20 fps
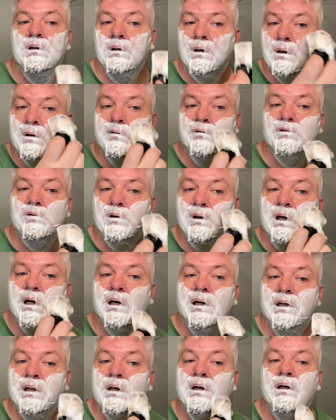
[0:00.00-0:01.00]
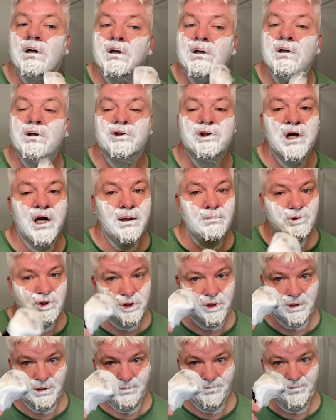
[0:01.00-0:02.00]
That's right.
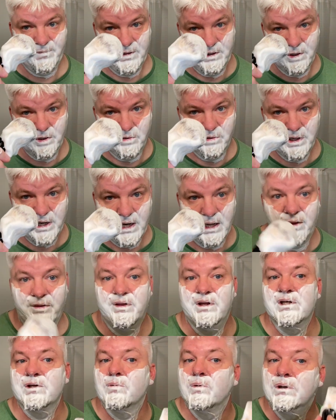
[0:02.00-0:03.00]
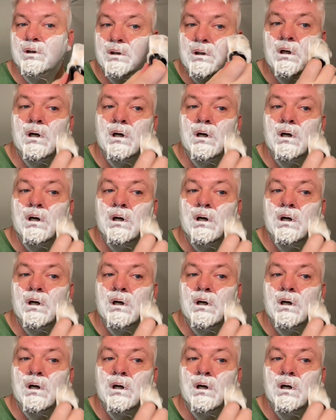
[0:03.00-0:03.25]
James, you nailed this one.